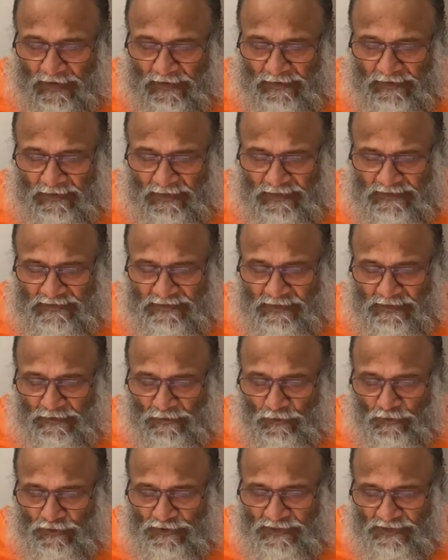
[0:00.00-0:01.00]
Unless the
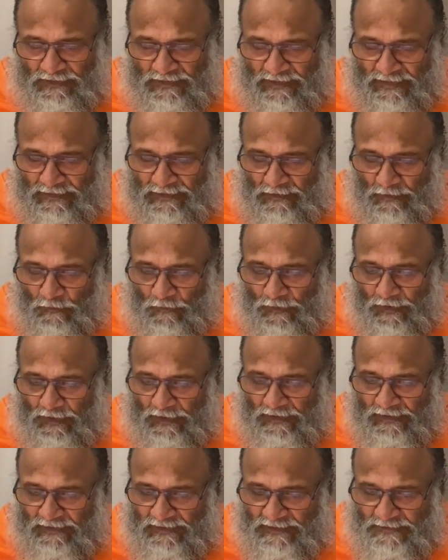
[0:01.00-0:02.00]
notion that the
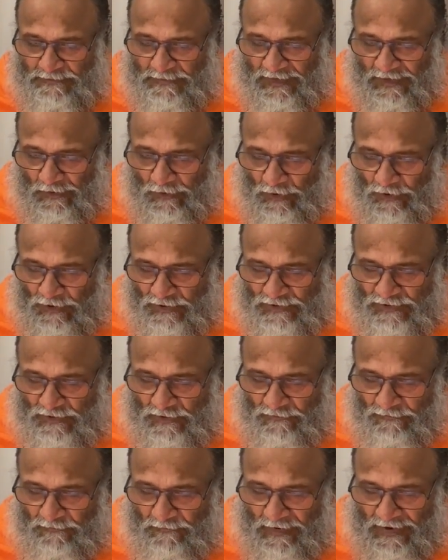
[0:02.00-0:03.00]
world is because
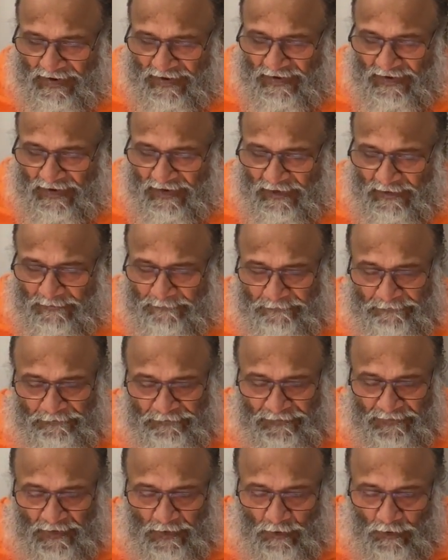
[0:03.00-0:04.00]
of maya
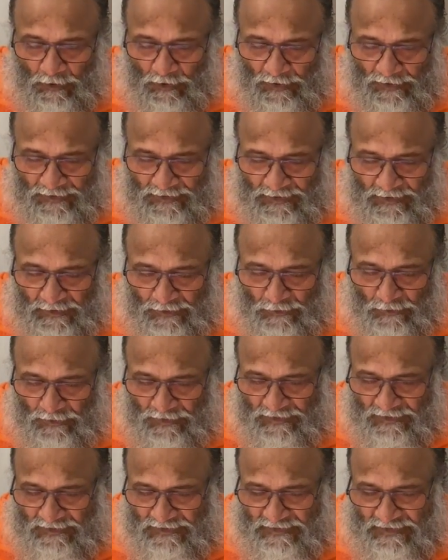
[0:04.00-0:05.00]
or
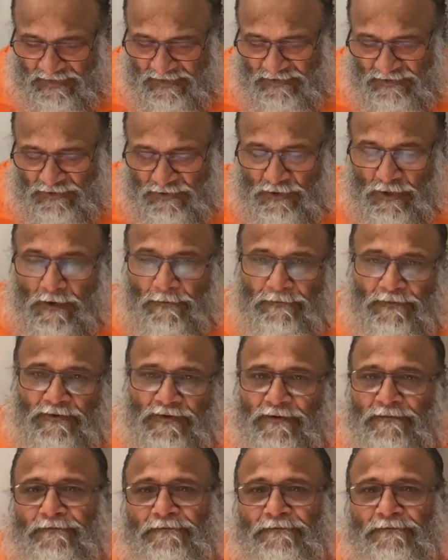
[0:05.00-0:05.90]
ignorance is dropped.